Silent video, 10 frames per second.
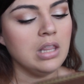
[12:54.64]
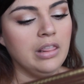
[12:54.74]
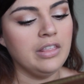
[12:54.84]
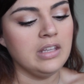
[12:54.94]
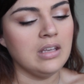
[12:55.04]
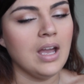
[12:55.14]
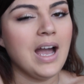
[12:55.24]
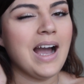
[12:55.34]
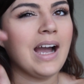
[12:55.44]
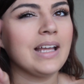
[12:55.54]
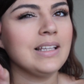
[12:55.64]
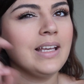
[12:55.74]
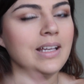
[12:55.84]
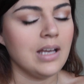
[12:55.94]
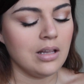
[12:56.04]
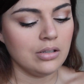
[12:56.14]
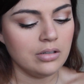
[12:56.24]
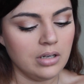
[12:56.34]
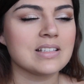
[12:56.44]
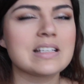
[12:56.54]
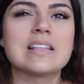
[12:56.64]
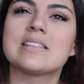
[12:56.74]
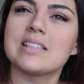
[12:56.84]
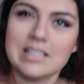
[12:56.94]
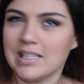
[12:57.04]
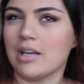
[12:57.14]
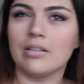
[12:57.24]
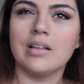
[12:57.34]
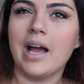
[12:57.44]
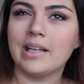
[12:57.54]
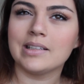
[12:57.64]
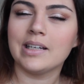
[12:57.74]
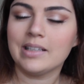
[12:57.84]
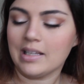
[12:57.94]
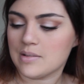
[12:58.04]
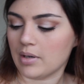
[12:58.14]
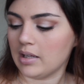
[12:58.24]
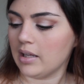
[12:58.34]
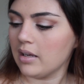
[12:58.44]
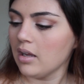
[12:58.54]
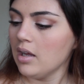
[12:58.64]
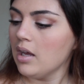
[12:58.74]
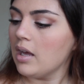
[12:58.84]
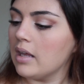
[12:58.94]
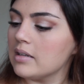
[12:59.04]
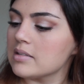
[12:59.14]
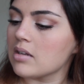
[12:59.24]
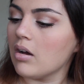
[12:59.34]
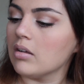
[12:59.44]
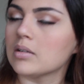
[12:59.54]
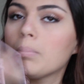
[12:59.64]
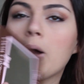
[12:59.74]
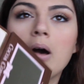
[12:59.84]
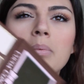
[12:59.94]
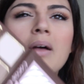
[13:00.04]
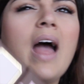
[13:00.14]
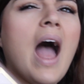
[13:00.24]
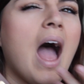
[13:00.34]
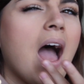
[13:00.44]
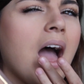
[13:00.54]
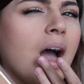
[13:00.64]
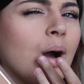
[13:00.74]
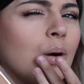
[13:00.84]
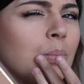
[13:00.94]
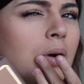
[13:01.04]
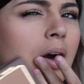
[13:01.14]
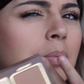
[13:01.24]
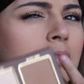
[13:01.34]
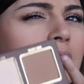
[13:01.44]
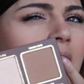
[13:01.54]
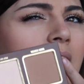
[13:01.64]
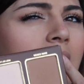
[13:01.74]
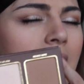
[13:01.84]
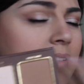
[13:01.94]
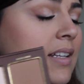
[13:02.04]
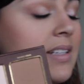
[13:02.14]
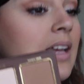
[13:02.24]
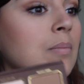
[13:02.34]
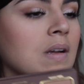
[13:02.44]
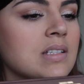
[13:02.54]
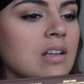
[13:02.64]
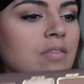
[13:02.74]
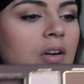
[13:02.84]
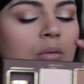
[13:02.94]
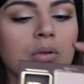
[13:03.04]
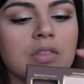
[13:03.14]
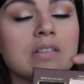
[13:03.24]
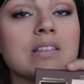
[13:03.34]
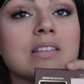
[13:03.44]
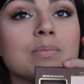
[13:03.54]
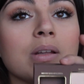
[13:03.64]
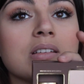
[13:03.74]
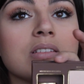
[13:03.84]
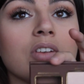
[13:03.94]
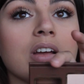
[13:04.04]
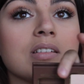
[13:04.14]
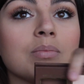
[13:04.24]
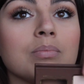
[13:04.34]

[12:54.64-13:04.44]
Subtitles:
the highlight color. It's a subtle highlight, and that's what I like. It is called Pop of Light, as I take myself out with this expensive ass